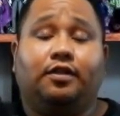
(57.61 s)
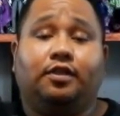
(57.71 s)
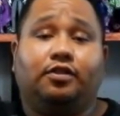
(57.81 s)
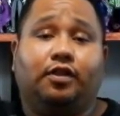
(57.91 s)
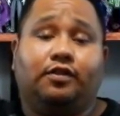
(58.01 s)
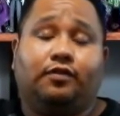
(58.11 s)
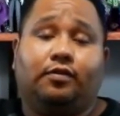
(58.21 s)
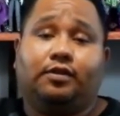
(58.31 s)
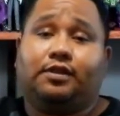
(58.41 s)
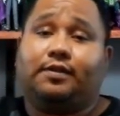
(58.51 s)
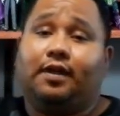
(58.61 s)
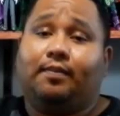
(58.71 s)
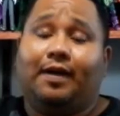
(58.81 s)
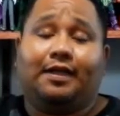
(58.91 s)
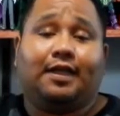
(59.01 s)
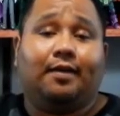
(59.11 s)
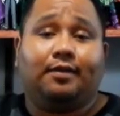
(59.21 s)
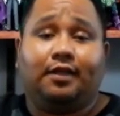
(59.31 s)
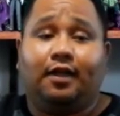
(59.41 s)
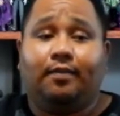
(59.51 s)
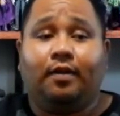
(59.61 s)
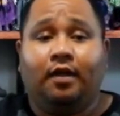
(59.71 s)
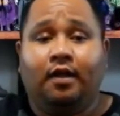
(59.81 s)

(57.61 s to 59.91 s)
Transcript: the Transformers BotCon Club,